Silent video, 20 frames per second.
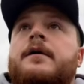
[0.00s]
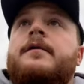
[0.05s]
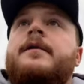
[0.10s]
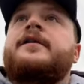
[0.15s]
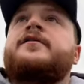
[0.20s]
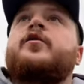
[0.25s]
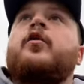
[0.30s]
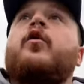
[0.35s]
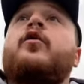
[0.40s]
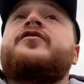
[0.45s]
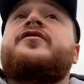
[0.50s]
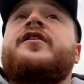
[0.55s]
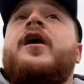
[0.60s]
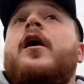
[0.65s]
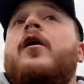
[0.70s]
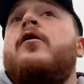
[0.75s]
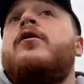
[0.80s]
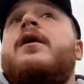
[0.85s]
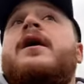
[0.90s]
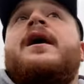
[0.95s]
There's
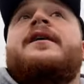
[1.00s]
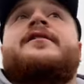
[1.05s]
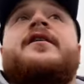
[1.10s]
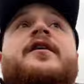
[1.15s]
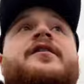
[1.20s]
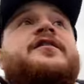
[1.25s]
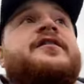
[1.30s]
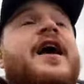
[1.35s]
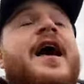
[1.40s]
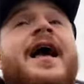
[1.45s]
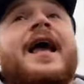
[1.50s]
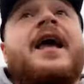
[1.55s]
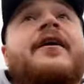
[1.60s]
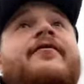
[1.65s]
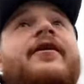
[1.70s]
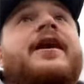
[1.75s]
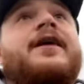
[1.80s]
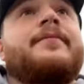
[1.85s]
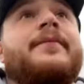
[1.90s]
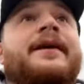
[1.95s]
also, as I was saying,
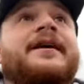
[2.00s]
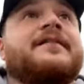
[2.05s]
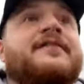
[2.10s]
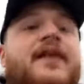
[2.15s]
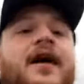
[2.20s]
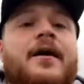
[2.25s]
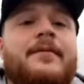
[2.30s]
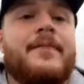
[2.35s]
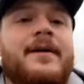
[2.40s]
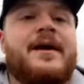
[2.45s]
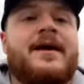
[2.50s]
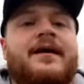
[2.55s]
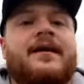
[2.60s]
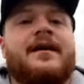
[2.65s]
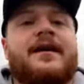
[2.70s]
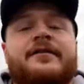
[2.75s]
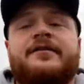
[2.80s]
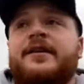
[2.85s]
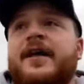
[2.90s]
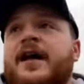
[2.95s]
if anybody's like me and
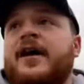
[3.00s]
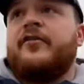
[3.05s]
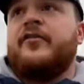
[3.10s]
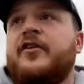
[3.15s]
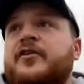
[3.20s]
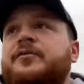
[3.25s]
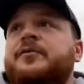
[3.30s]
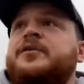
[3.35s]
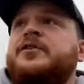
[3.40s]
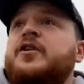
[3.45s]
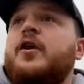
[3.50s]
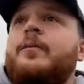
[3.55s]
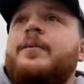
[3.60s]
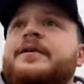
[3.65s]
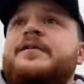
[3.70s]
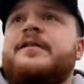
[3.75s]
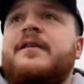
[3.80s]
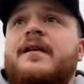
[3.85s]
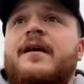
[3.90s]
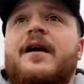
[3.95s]
leaves their Christmas
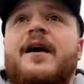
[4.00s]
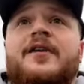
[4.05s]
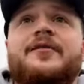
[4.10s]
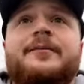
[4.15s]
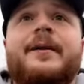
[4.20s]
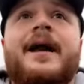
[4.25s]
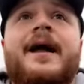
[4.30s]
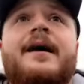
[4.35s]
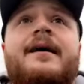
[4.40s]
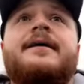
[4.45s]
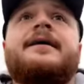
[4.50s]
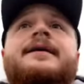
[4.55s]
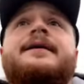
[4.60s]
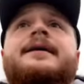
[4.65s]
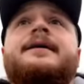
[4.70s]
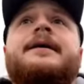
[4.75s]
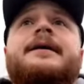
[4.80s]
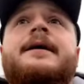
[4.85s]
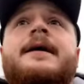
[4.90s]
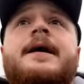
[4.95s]
shopping to the last minute,
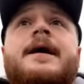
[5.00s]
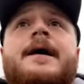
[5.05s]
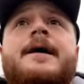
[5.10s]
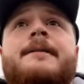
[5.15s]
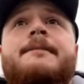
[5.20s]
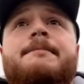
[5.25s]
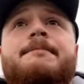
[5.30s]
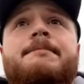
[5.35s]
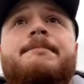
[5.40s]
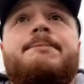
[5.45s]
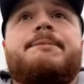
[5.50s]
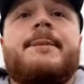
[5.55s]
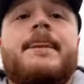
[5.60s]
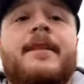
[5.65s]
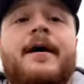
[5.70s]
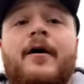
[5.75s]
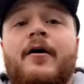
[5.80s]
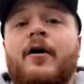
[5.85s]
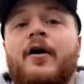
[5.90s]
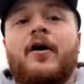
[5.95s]

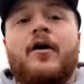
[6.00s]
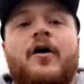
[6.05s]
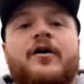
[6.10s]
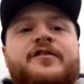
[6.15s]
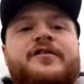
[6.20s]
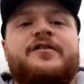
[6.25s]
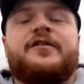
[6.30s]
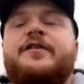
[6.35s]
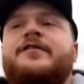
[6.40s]
there are lots